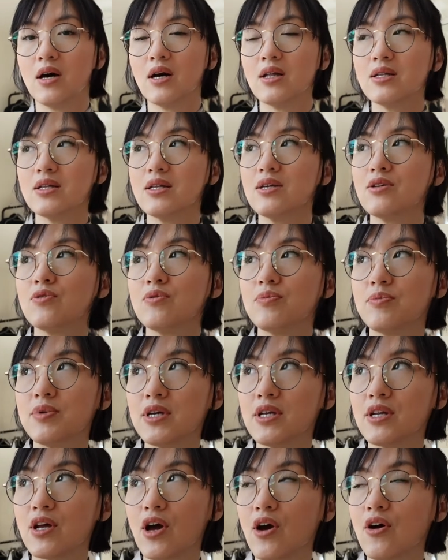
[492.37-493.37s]
a little
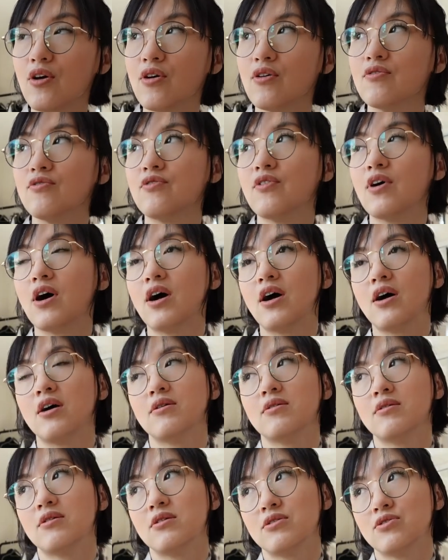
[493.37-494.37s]
bit of
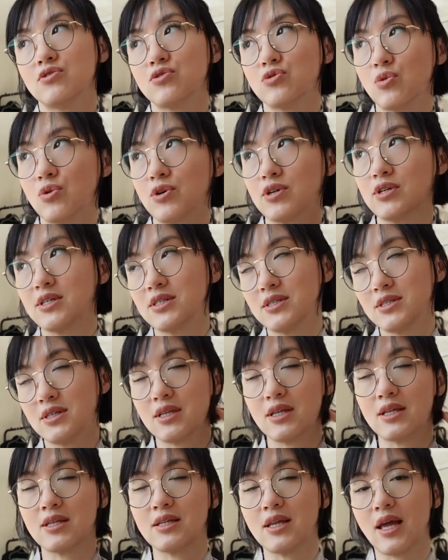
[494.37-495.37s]
soreness in
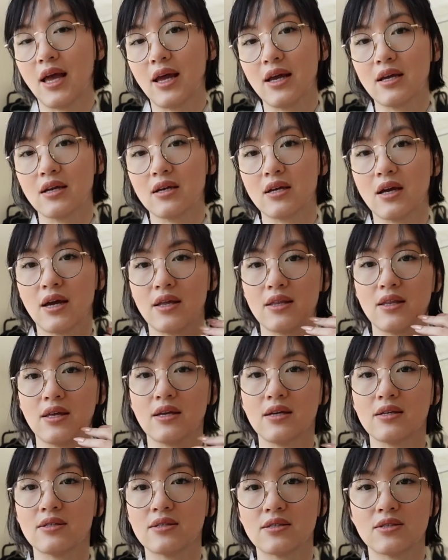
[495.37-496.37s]
the neck. I
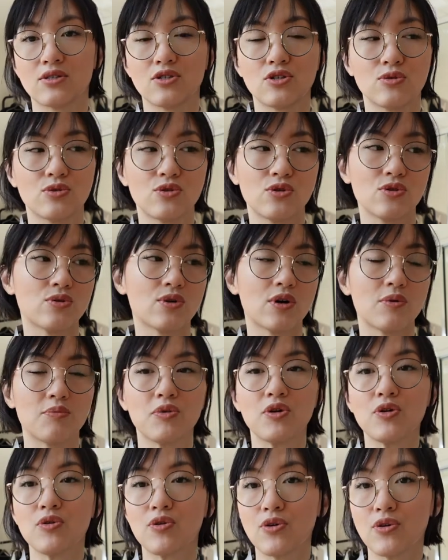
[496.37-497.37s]
think it's due to
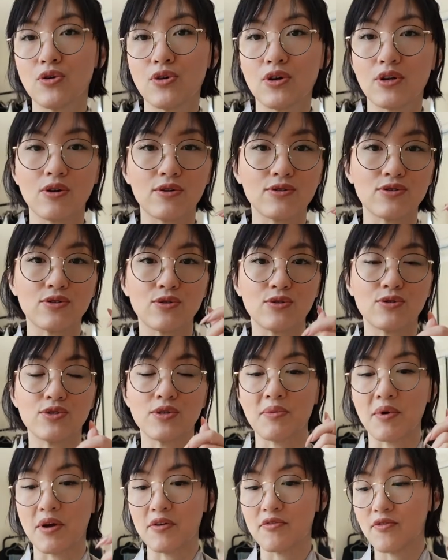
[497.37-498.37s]
computer and also using
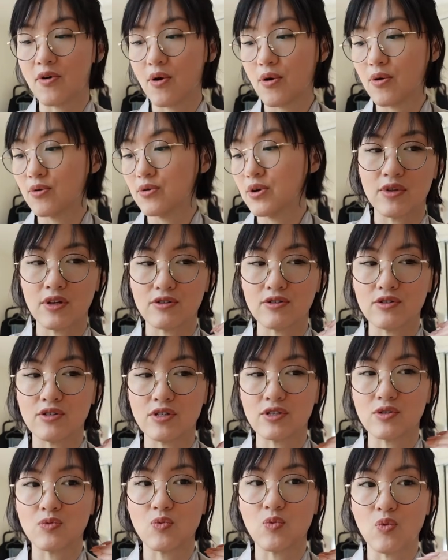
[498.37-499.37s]
my phone. There's
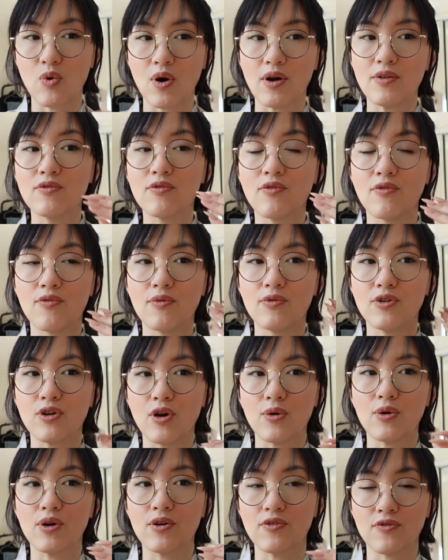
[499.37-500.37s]
this one
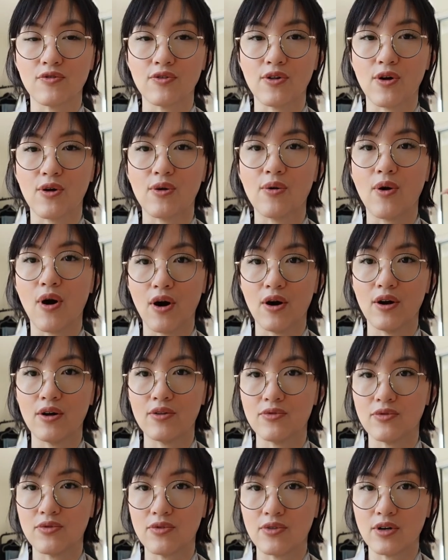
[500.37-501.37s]
yoga flow
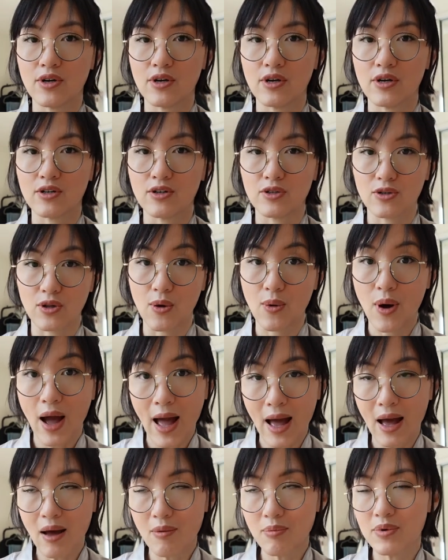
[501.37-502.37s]
on the Glow
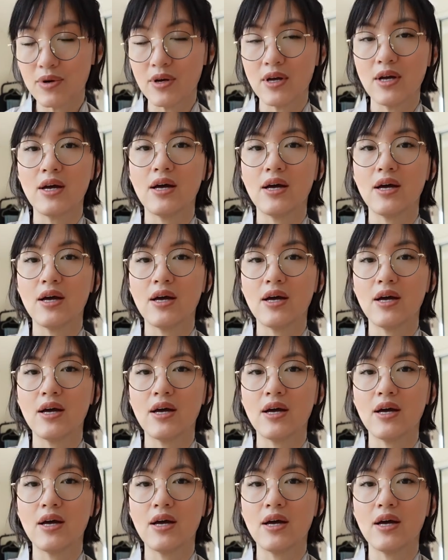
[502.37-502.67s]
app,